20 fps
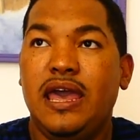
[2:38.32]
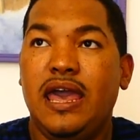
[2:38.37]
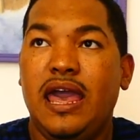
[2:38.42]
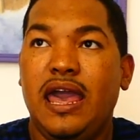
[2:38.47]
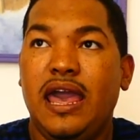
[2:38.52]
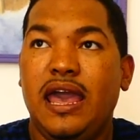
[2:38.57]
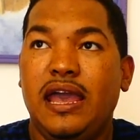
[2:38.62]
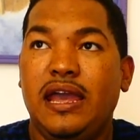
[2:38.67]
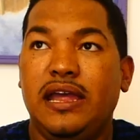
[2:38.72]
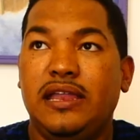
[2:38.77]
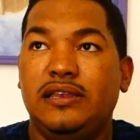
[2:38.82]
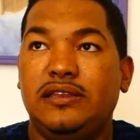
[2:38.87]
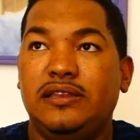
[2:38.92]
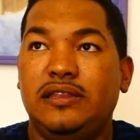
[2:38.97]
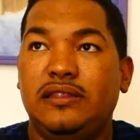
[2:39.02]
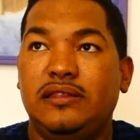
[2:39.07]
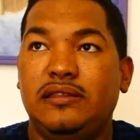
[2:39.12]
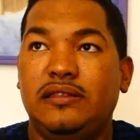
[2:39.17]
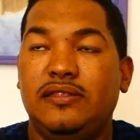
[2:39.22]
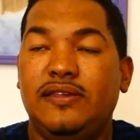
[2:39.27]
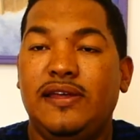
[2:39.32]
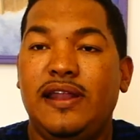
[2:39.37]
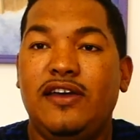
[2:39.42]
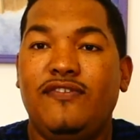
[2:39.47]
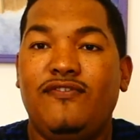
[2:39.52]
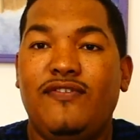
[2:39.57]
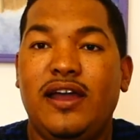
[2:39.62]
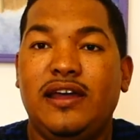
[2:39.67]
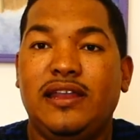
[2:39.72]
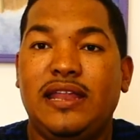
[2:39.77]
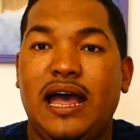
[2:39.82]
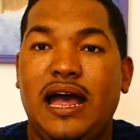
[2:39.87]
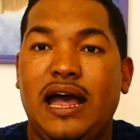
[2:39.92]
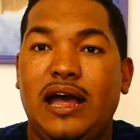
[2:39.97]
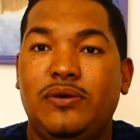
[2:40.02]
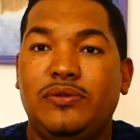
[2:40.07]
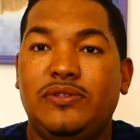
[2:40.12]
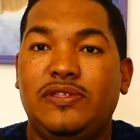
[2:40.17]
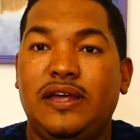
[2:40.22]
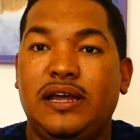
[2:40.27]
And then I find
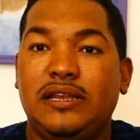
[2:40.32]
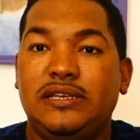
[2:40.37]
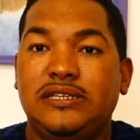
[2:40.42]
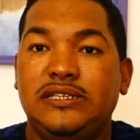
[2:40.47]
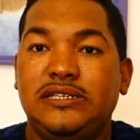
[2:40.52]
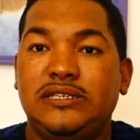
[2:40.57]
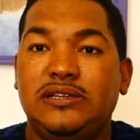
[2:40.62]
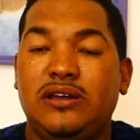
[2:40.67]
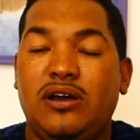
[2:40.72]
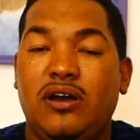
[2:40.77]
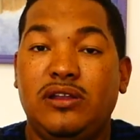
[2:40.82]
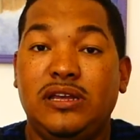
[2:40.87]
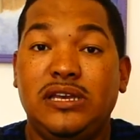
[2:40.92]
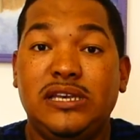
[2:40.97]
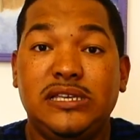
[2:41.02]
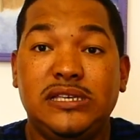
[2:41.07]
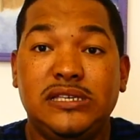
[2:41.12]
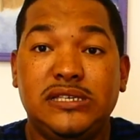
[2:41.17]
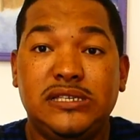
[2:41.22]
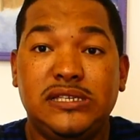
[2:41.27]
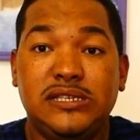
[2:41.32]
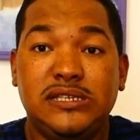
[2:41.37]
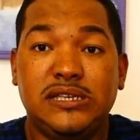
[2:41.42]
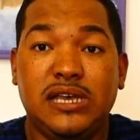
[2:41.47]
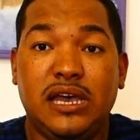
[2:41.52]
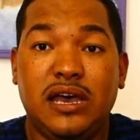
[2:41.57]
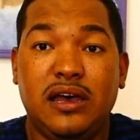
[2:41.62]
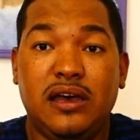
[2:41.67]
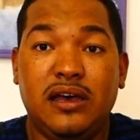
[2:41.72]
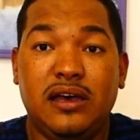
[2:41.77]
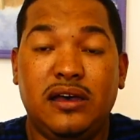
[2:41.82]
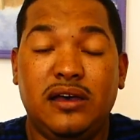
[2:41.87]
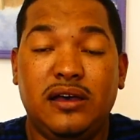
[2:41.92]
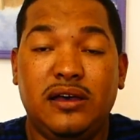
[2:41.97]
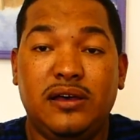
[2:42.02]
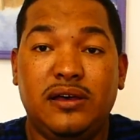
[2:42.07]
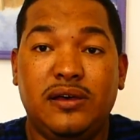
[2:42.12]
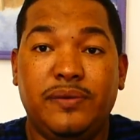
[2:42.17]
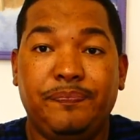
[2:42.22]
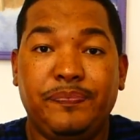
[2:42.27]
out that on his
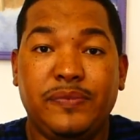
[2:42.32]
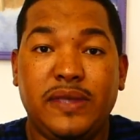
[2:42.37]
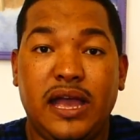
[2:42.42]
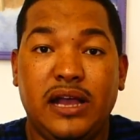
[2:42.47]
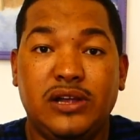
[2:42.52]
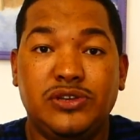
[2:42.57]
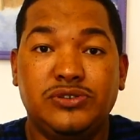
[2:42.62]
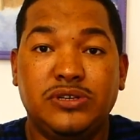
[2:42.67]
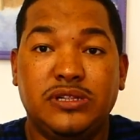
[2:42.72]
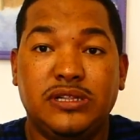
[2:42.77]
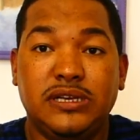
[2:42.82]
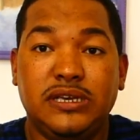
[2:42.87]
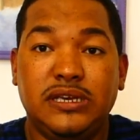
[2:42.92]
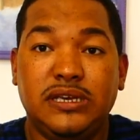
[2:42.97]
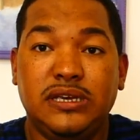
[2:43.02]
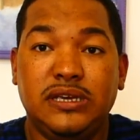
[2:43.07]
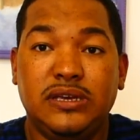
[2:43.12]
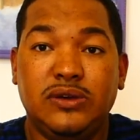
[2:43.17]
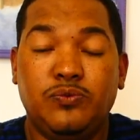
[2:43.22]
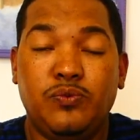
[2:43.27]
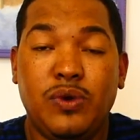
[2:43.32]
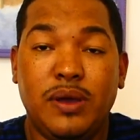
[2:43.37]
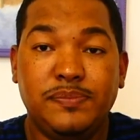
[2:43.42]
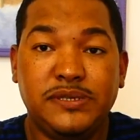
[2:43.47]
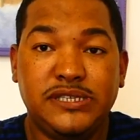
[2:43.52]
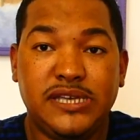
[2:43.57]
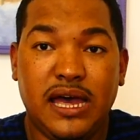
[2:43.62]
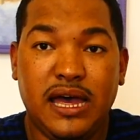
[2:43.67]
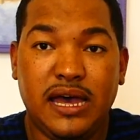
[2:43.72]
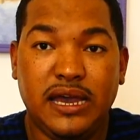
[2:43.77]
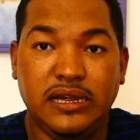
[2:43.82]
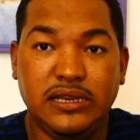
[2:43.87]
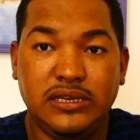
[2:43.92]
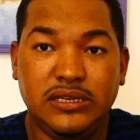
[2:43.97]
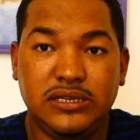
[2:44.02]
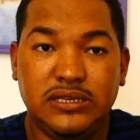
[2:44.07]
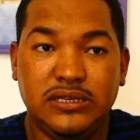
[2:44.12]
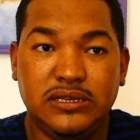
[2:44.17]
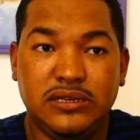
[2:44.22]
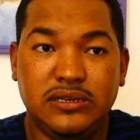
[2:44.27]

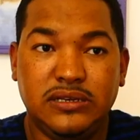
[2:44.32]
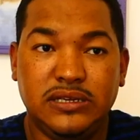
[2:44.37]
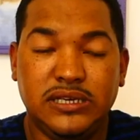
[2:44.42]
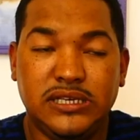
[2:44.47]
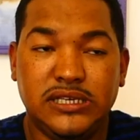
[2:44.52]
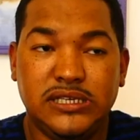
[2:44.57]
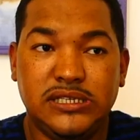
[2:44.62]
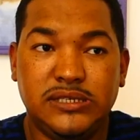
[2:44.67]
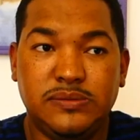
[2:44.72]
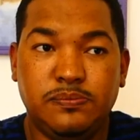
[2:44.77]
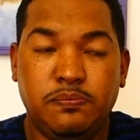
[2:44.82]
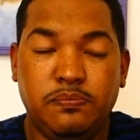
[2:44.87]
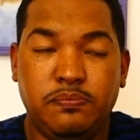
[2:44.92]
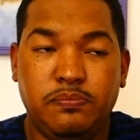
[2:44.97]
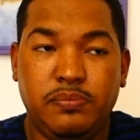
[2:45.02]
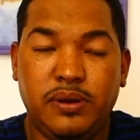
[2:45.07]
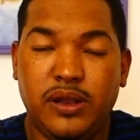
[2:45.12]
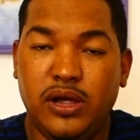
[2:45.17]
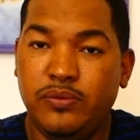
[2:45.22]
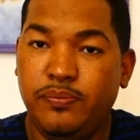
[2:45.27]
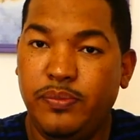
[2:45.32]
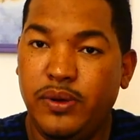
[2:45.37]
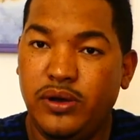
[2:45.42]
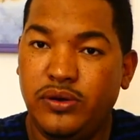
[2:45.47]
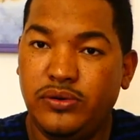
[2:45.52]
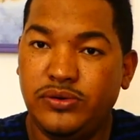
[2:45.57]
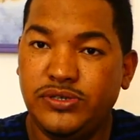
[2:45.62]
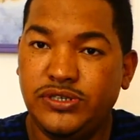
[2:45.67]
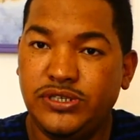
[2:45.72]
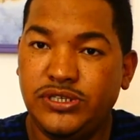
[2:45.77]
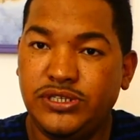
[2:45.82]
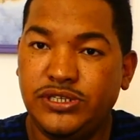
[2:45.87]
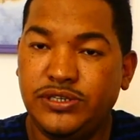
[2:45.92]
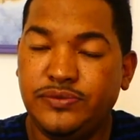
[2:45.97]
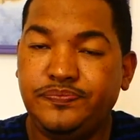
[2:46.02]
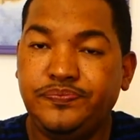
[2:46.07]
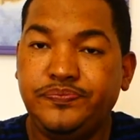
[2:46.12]
website, his blog post,